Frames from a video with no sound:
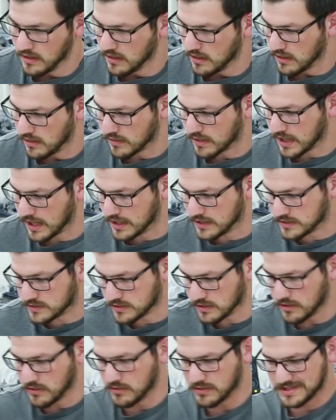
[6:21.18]
Okay,
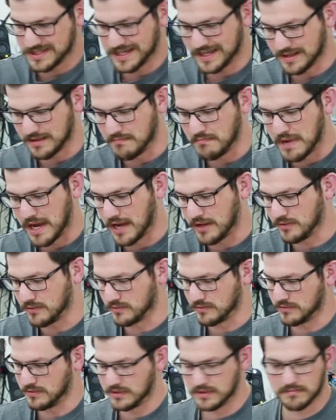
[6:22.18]
so let's get out the
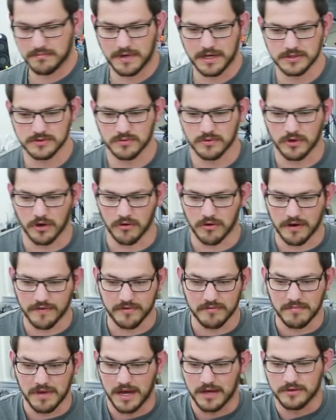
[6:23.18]
manual. Might as well go off
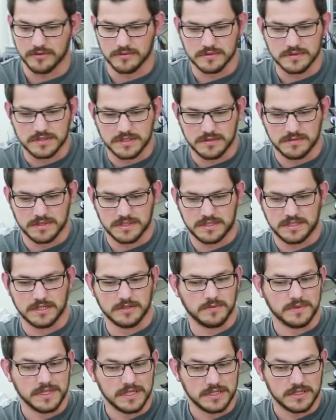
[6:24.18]
the manual and see what it
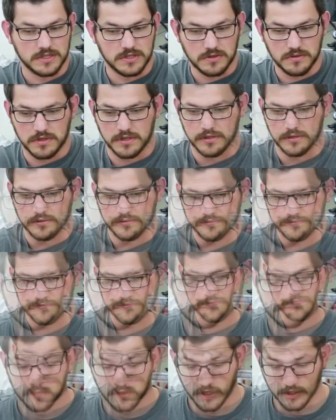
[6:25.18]
says we need to do here.
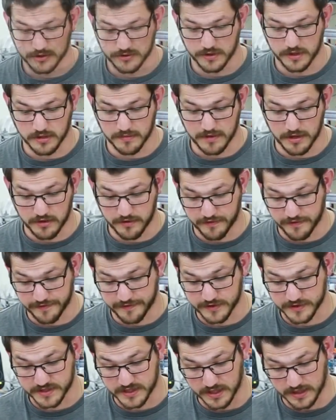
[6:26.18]
All right, so here in the manual, the very
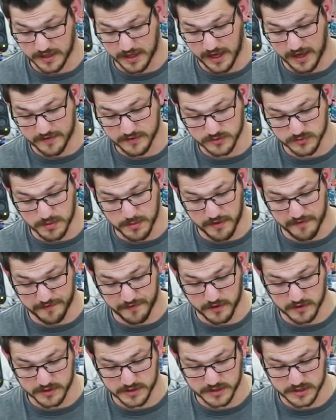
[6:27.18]
first thing they have is read me
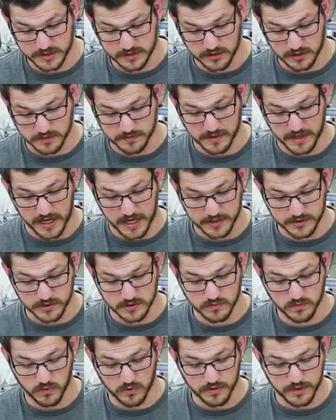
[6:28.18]
first. It talks about
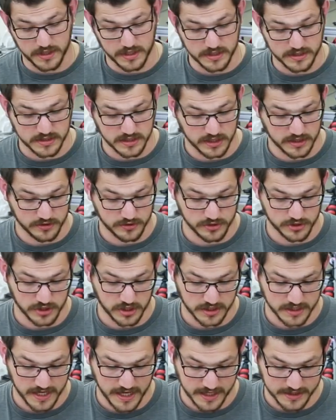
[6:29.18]
hazards and warnings,
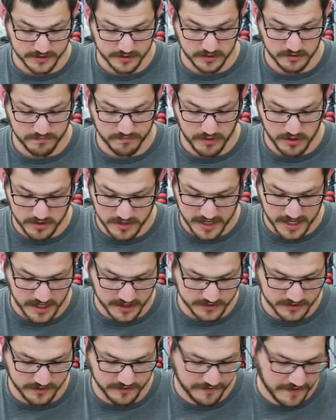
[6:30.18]
electroshock hazard, burn
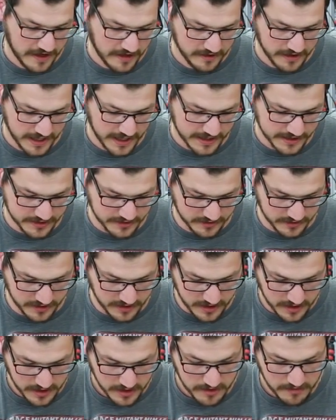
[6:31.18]
hazard, fire hazard,
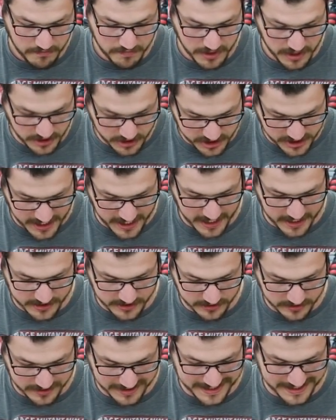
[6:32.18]
pinch
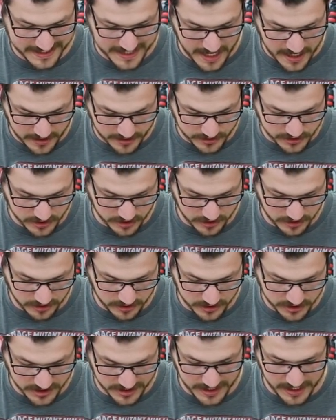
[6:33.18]
hazard, static
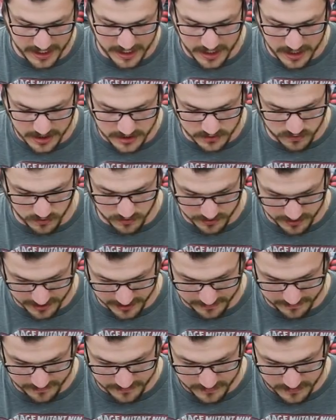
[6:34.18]
charge, and age
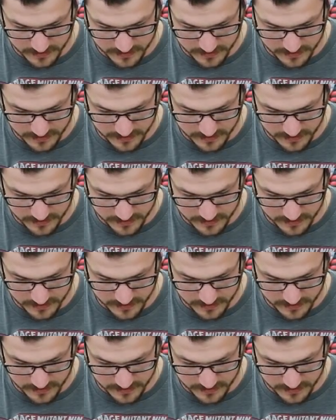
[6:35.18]
warning.